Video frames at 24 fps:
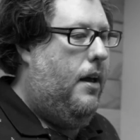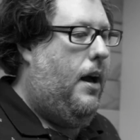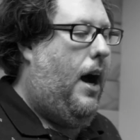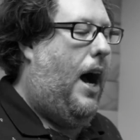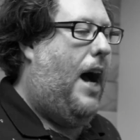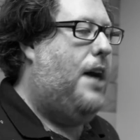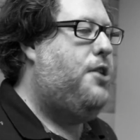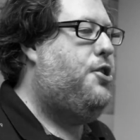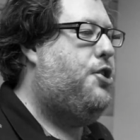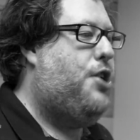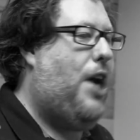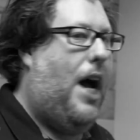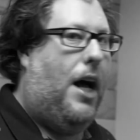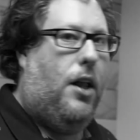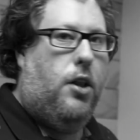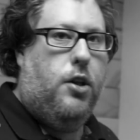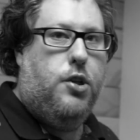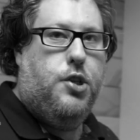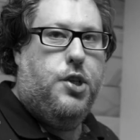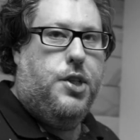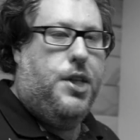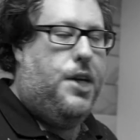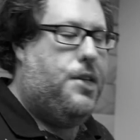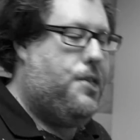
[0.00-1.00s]
I
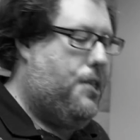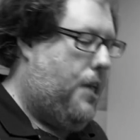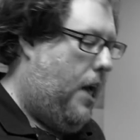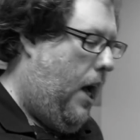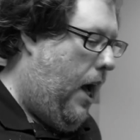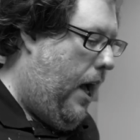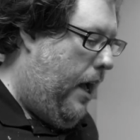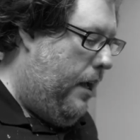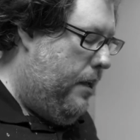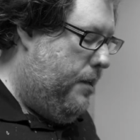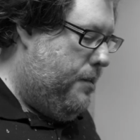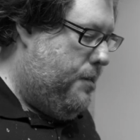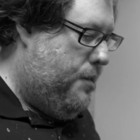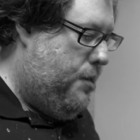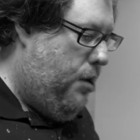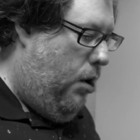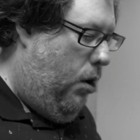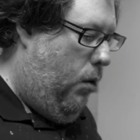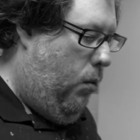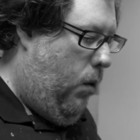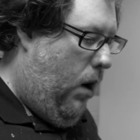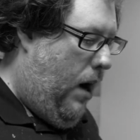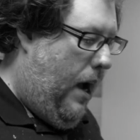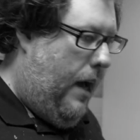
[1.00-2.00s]
challenged this guy.
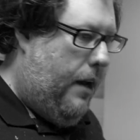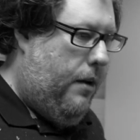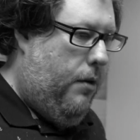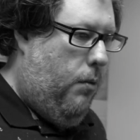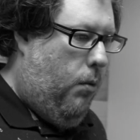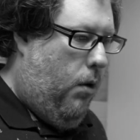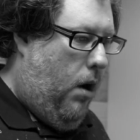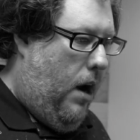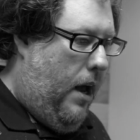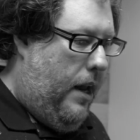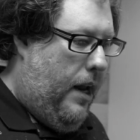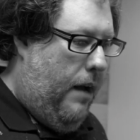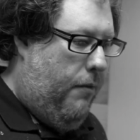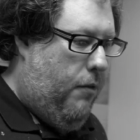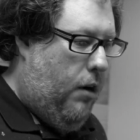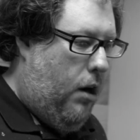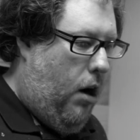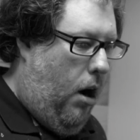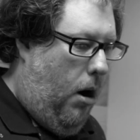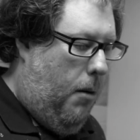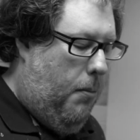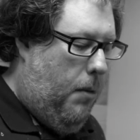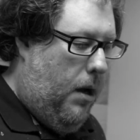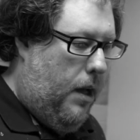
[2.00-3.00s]
So we're at Emerald
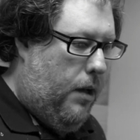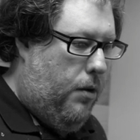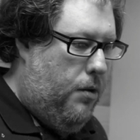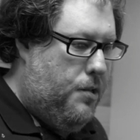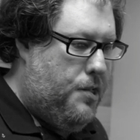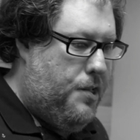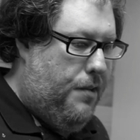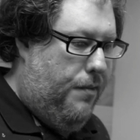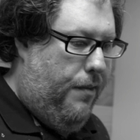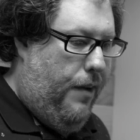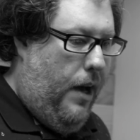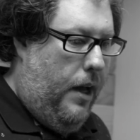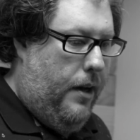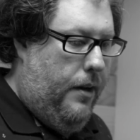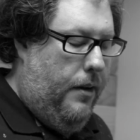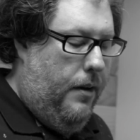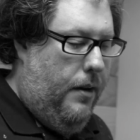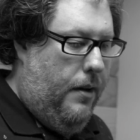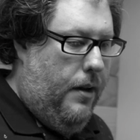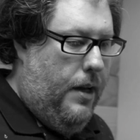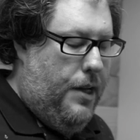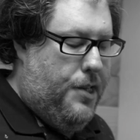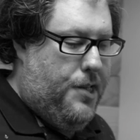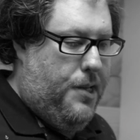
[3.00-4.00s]
Carmichael's event.
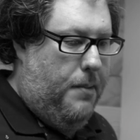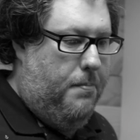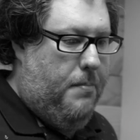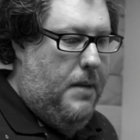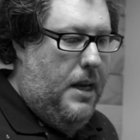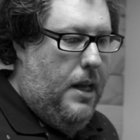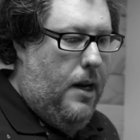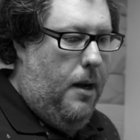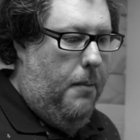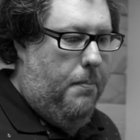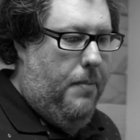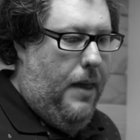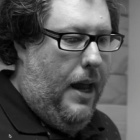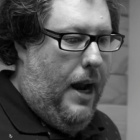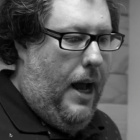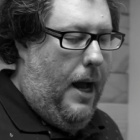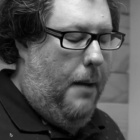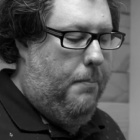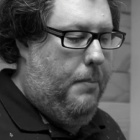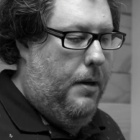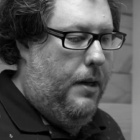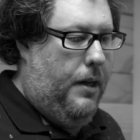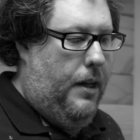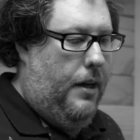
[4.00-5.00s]
It's a meetup that
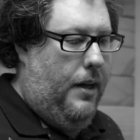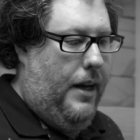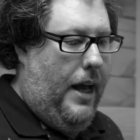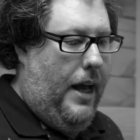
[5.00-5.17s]
happened in